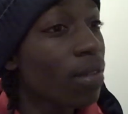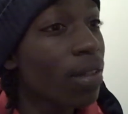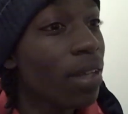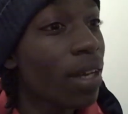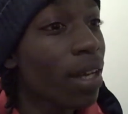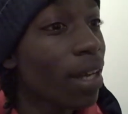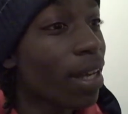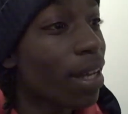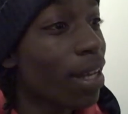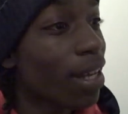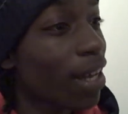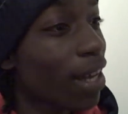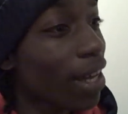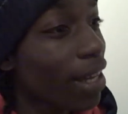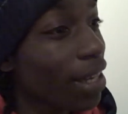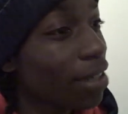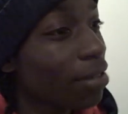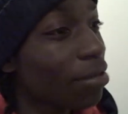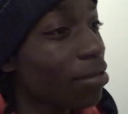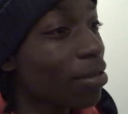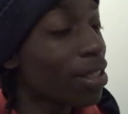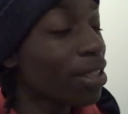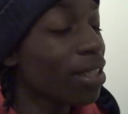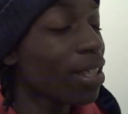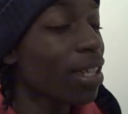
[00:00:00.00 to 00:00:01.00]
Yeah, like
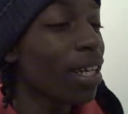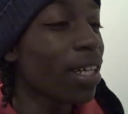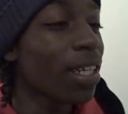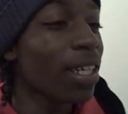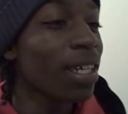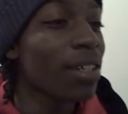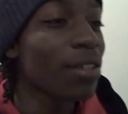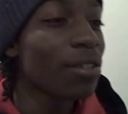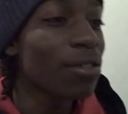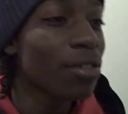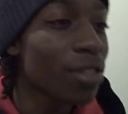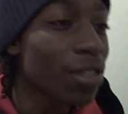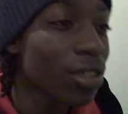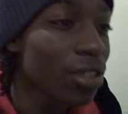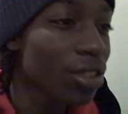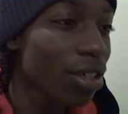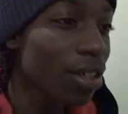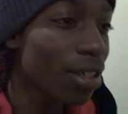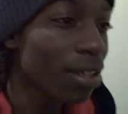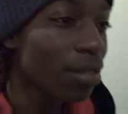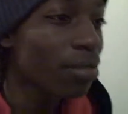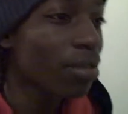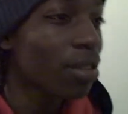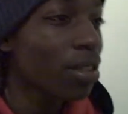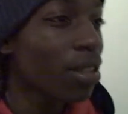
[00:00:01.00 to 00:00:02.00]
it wasn't like that
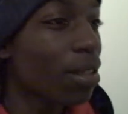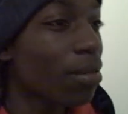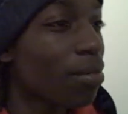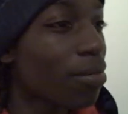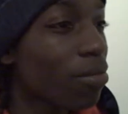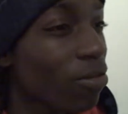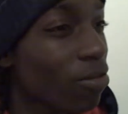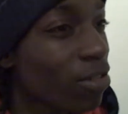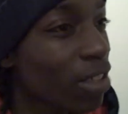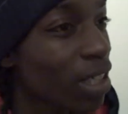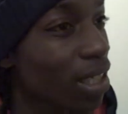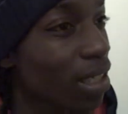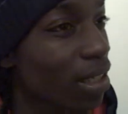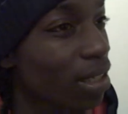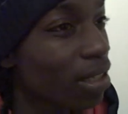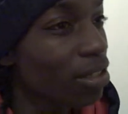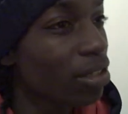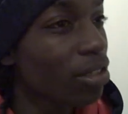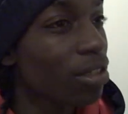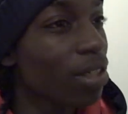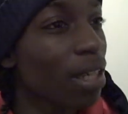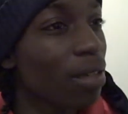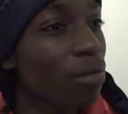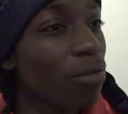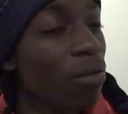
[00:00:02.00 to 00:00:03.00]
Aldershot. It was um, really
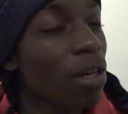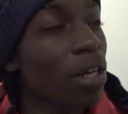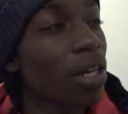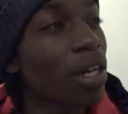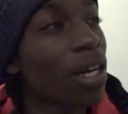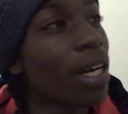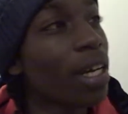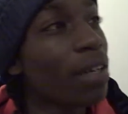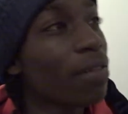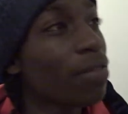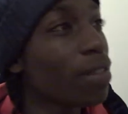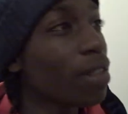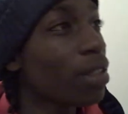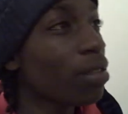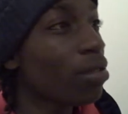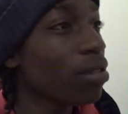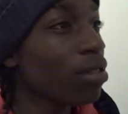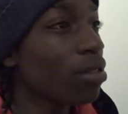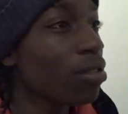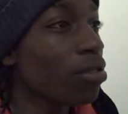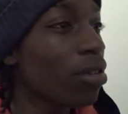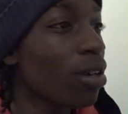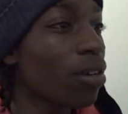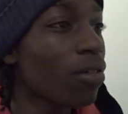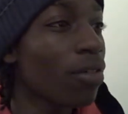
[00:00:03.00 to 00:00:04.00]
just had one guy. I think he was
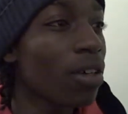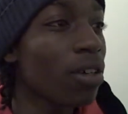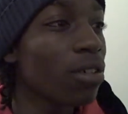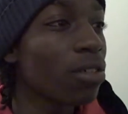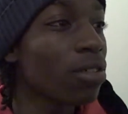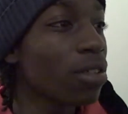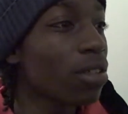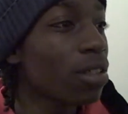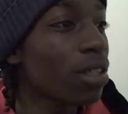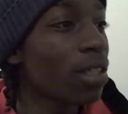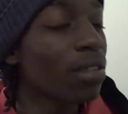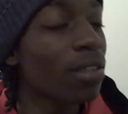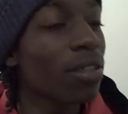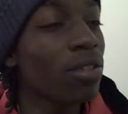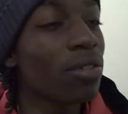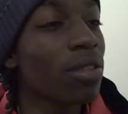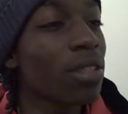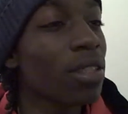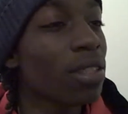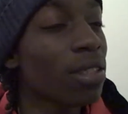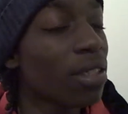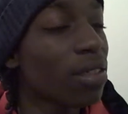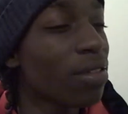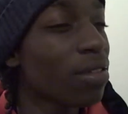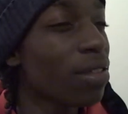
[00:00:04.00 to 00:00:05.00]
on 12 goals, and then no
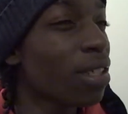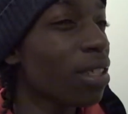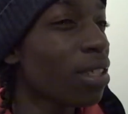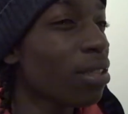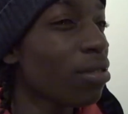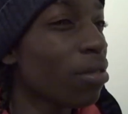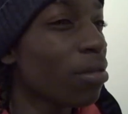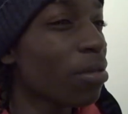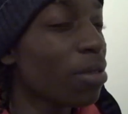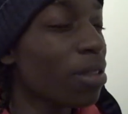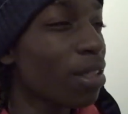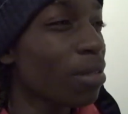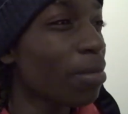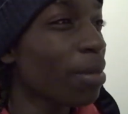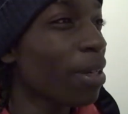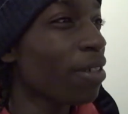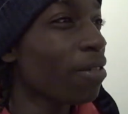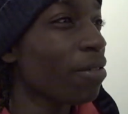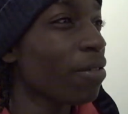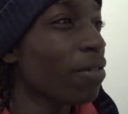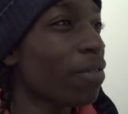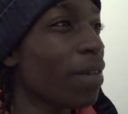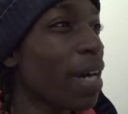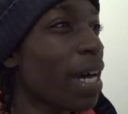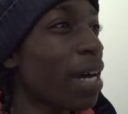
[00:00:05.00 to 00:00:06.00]
one, the next one was about
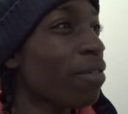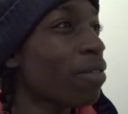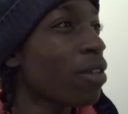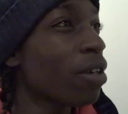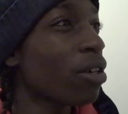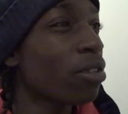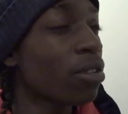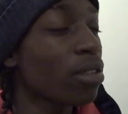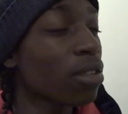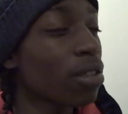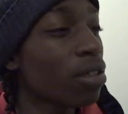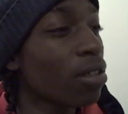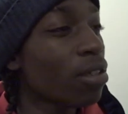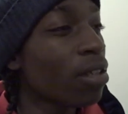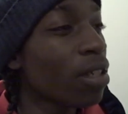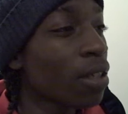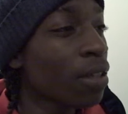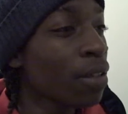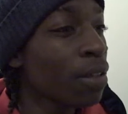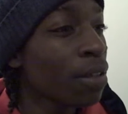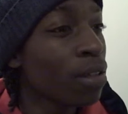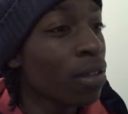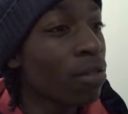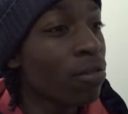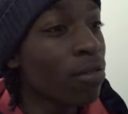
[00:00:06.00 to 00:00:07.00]
five goals. So
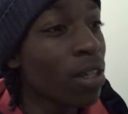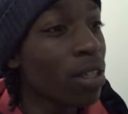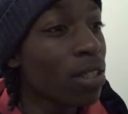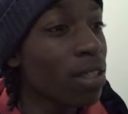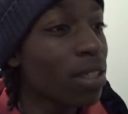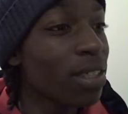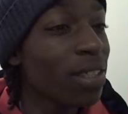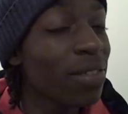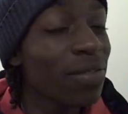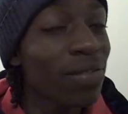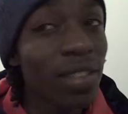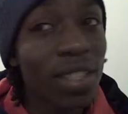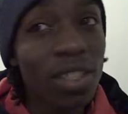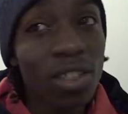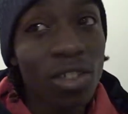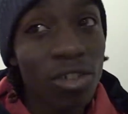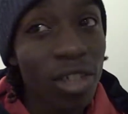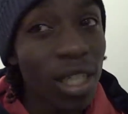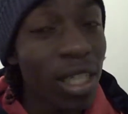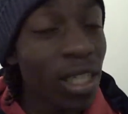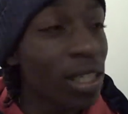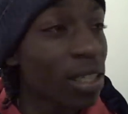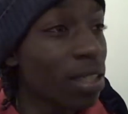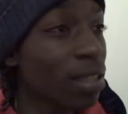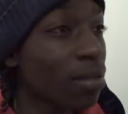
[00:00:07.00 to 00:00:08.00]
around there, even in
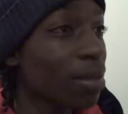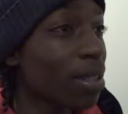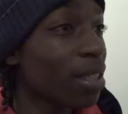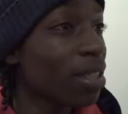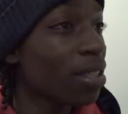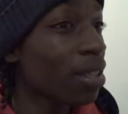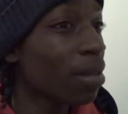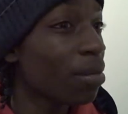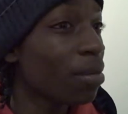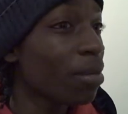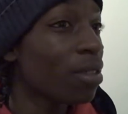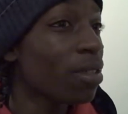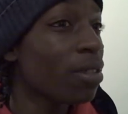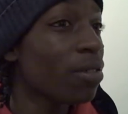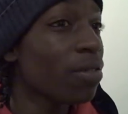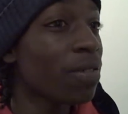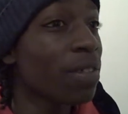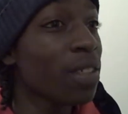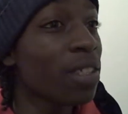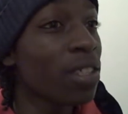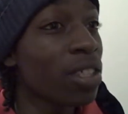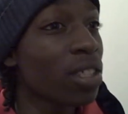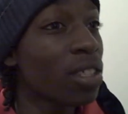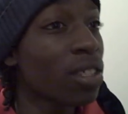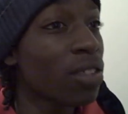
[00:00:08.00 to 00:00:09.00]
training, I mean, some of the
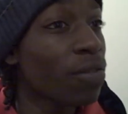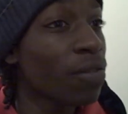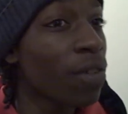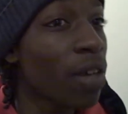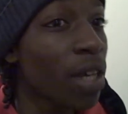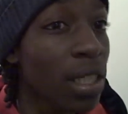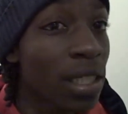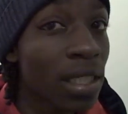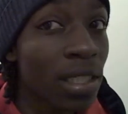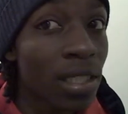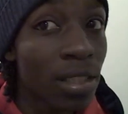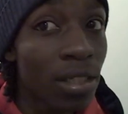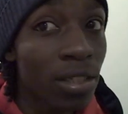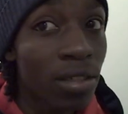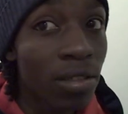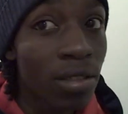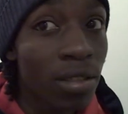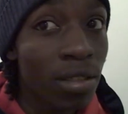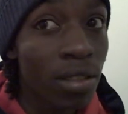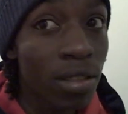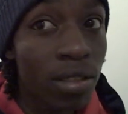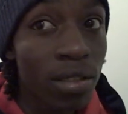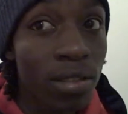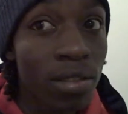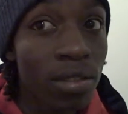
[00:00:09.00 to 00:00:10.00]
finishing is frightening. So,
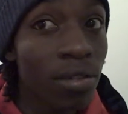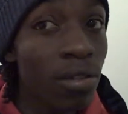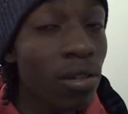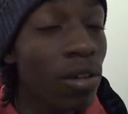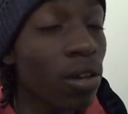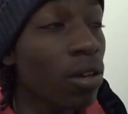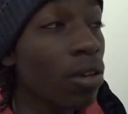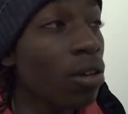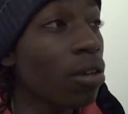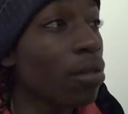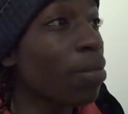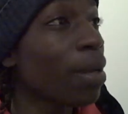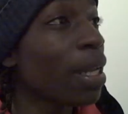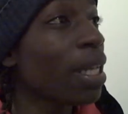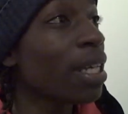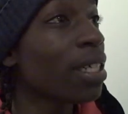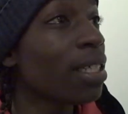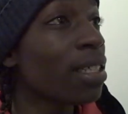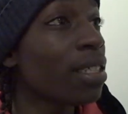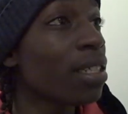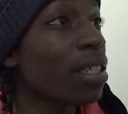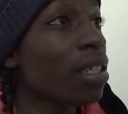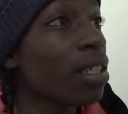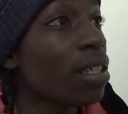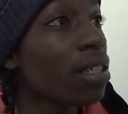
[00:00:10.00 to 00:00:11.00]
so there's a lot of good players.